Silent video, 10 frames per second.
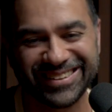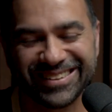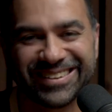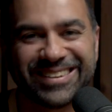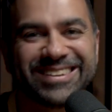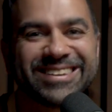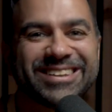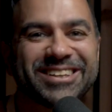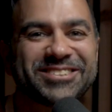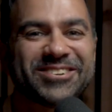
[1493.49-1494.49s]
that's,
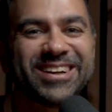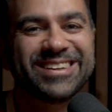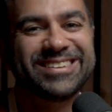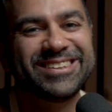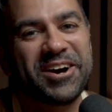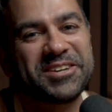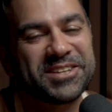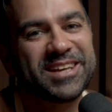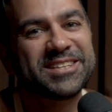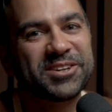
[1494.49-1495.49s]
that's, right. No, he's
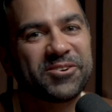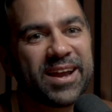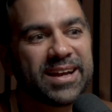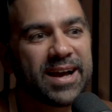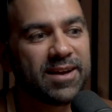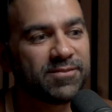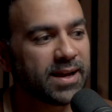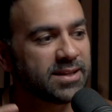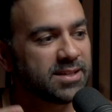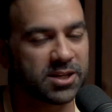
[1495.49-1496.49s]
a, he's a great guy. In
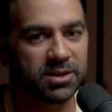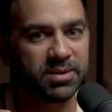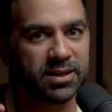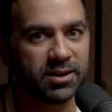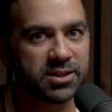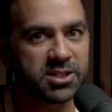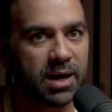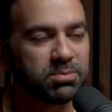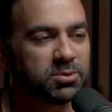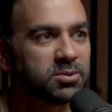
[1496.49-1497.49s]
fact, he's going to be here at
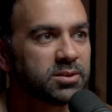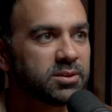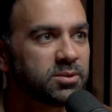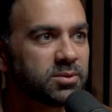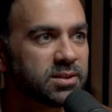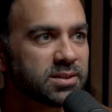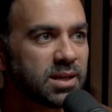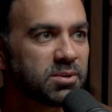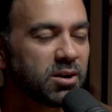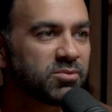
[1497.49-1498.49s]
Chapelwood doing a
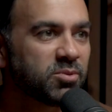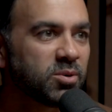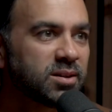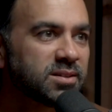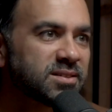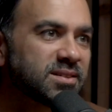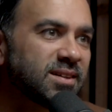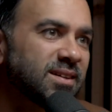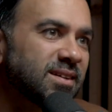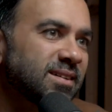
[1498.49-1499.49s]
seminar for us.
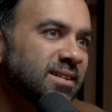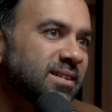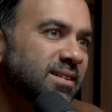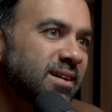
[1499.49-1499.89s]
When?